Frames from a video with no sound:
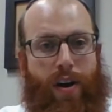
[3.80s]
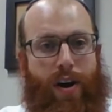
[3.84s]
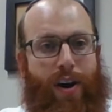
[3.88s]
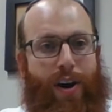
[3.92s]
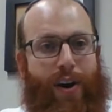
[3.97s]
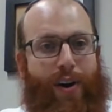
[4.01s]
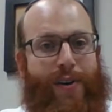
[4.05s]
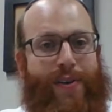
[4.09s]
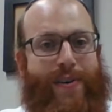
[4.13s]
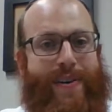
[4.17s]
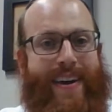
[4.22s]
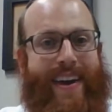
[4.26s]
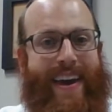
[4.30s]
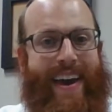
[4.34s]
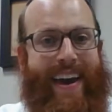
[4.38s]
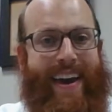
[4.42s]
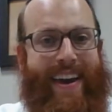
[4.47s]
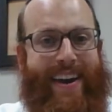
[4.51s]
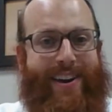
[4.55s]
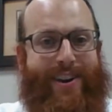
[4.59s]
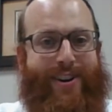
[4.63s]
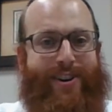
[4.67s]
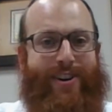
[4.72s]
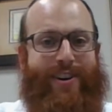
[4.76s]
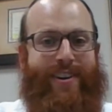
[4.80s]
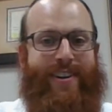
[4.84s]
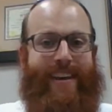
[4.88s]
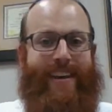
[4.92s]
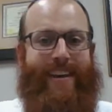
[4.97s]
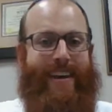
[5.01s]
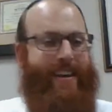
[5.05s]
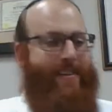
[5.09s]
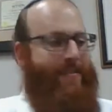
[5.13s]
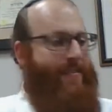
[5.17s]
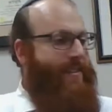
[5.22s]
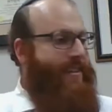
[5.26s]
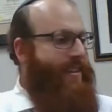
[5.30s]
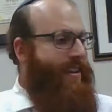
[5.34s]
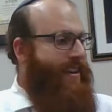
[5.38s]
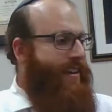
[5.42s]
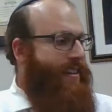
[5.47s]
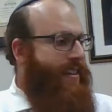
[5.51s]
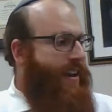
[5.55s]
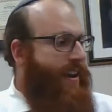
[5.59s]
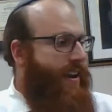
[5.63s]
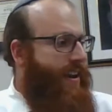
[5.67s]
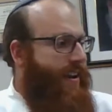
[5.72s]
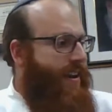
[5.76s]
Okay, good evening,
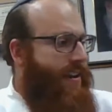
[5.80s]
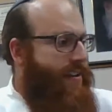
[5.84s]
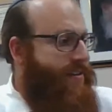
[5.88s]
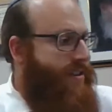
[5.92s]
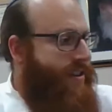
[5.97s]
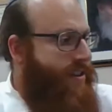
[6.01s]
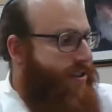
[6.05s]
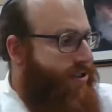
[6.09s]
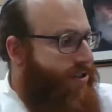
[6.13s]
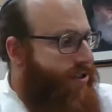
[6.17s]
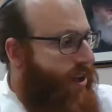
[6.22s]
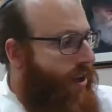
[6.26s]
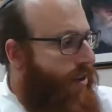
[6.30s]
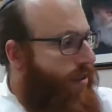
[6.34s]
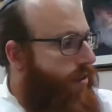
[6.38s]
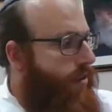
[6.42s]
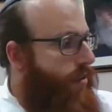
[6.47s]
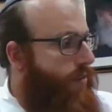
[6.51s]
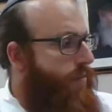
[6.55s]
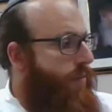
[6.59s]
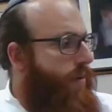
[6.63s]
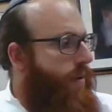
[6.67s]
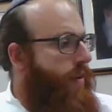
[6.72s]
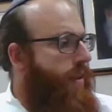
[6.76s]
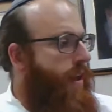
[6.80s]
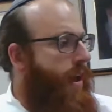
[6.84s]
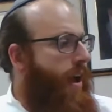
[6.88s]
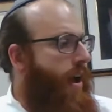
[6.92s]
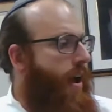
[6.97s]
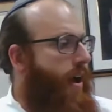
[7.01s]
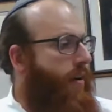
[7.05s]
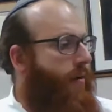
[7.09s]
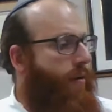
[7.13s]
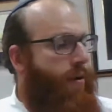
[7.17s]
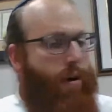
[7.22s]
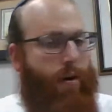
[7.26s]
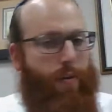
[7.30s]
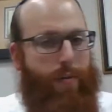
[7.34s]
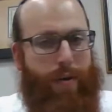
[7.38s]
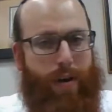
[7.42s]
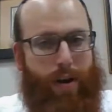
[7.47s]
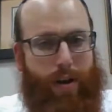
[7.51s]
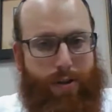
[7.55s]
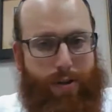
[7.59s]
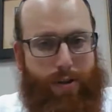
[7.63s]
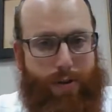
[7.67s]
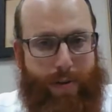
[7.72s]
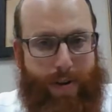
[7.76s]
ladies and gentlemen. How are we all
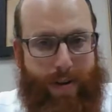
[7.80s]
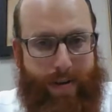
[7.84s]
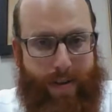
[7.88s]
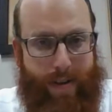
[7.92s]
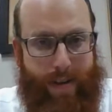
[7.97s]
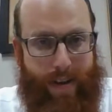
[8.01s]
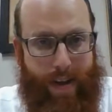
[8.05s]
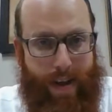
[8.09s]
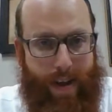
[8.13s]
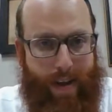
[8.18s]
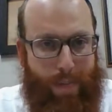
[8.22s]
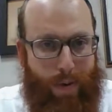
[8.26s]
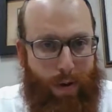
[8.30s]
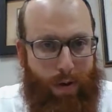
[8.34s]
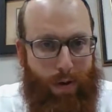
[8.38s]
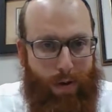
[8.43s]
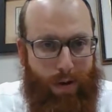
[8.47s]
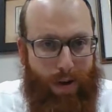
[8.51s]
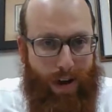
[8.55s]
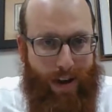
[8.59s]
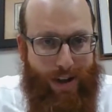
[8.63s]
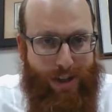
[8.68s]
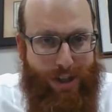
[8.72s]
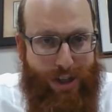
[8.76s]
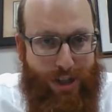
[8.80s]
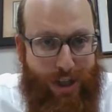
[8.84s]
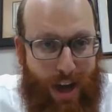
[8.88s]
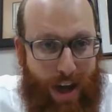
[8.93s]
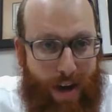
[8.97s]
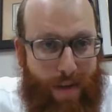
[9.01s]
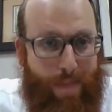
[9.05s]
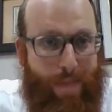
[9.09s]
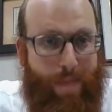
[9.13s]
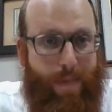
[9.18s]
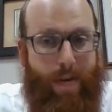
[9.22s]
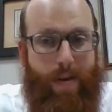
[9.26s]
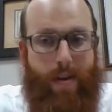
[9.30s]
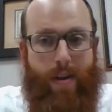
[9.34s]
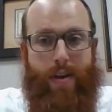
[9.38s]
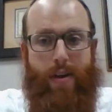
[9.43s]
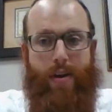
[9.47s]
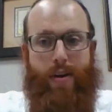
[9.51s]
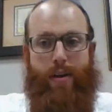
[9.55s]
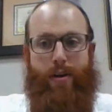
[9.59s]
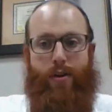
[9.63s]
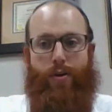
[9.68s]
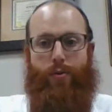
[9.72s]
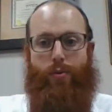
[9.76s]
doing today? Baruch Hashem.
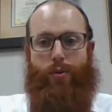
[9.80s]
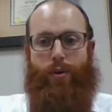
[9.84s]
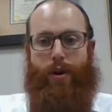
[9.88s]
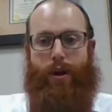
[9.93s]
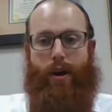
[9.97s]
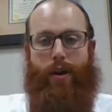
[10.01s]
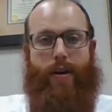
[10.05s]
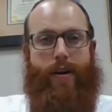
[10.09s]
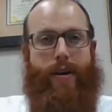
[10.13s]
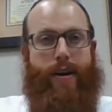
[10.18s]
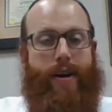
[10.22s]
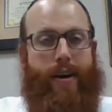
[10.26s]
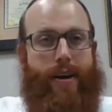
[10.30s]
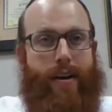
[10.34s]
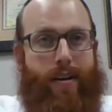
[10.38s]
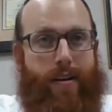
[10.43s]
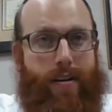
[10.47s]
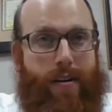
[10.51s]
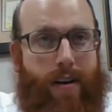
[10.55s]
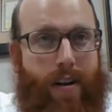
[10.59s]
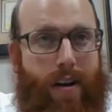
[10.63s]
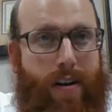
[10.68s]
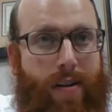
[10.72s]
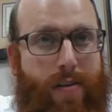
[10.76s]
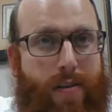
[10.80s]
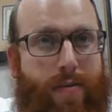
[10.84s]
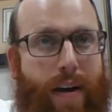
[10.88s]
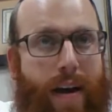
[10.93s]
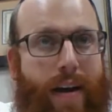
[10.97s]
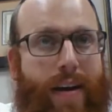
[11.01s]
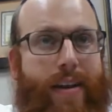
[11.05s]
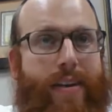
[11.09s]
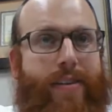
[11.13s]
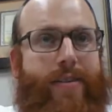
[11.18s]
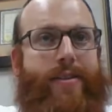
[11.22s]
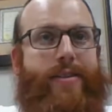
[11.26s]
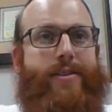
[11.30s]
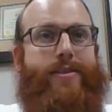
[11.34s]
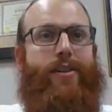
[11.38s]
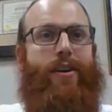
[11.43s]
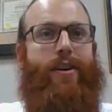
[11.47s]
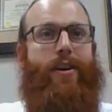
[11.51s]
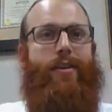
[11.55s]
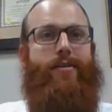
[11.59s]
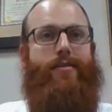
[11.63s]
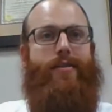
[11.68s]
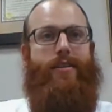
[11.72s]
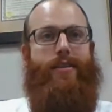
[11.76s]
We are here, ready to
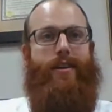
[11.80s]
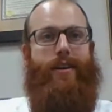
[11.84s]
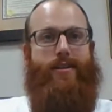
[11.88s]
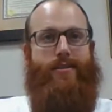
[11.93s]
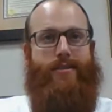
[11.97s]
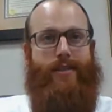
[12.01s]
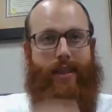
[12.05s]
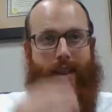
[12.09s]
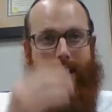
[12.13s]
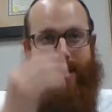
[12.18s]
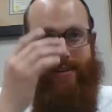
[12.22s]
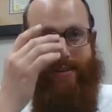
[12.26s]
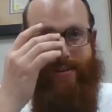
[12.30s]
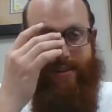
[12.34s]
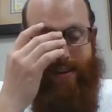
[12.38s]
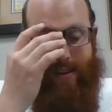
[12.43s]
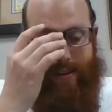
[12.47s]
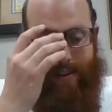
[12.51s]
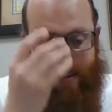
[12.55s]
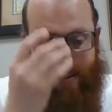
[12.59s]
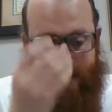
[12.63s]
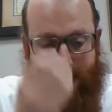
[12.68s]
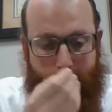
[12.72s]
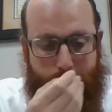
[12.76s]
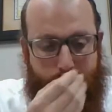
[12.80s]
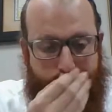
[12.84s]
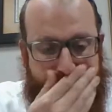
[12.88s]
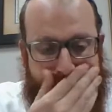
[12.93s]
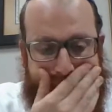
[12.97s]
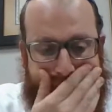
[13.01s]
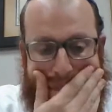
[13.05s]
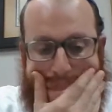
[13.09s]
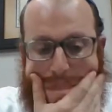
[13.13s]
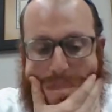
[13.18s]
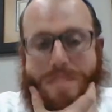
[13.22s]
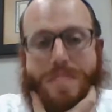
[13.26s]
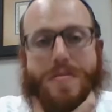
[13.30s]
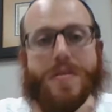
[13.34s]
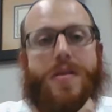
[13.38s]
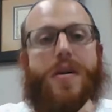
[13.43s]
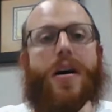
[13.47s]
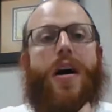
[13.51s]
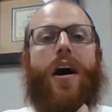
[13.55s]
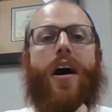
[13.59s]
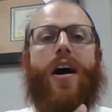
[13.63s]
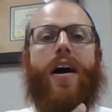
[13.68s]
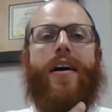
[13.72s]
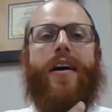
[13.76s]
start tonight's lesson
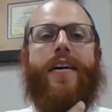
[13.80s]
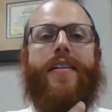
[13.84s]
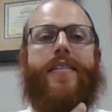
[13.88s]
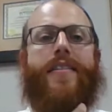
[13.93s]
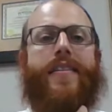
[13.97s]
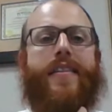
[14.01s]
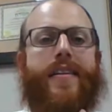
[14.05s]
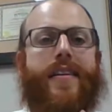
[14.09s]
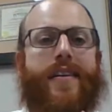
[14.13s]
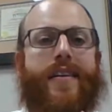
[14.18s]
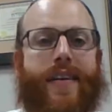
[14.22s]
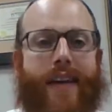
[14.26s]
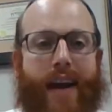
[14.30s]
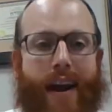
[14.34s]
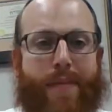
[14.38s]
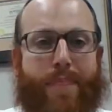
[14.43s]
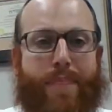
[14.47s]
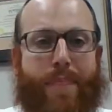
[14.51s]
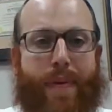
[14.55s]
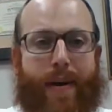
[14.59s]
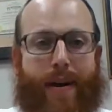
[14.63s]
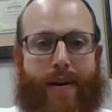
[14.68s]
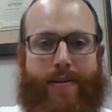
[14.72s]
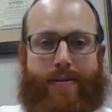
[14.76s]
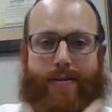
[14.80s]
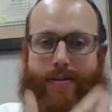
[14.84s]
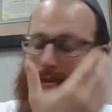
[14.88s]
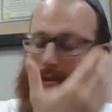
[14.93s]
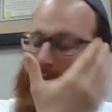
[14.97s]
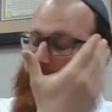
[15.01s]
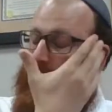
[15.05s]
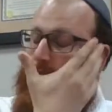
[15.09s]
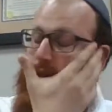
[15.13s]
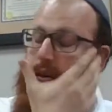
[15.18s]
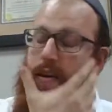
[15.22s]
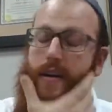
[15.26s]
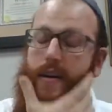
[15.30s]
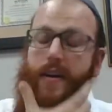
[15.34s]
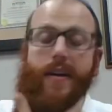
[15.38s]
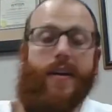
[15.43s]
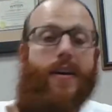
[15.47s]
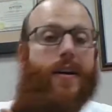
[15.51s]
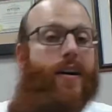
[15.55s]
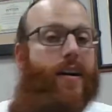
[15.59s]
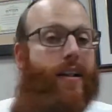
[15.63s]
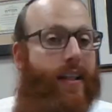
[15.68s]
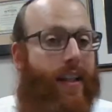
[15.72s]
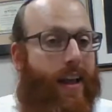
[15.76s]
on karpas,
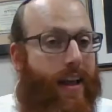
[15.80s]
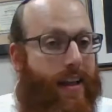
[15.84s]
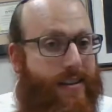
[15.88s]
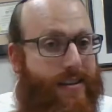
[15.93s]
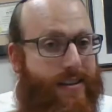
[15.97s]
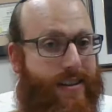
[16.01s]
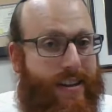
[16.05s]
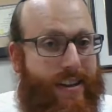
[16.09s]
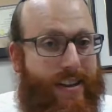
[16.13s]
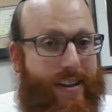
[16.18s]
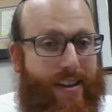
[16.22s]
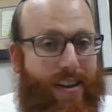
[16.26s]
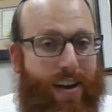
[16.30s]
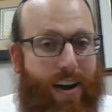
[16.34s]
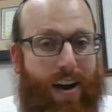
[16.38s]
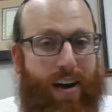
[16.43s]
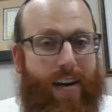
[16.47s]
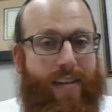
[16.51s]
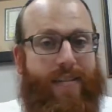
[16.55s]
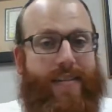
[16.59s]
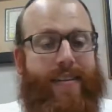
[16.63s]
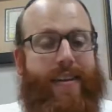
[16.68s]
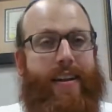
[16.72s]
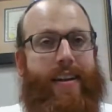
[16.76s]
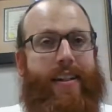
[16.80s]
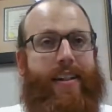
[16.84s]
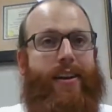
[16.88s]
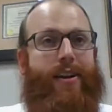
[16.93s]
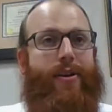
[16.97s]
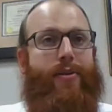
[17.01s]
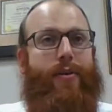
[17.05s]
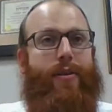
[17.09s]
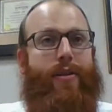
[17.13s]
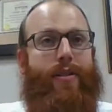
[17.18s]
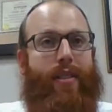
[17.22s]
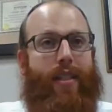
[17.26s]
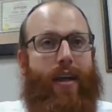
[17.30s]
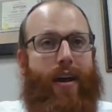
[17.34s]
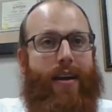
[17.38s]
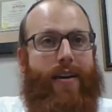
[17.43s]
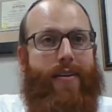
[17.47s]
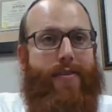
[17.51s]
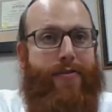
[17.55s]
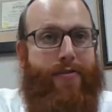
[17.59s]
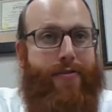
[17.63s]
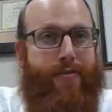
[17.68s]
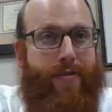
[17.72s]
a lesson on dealing with life.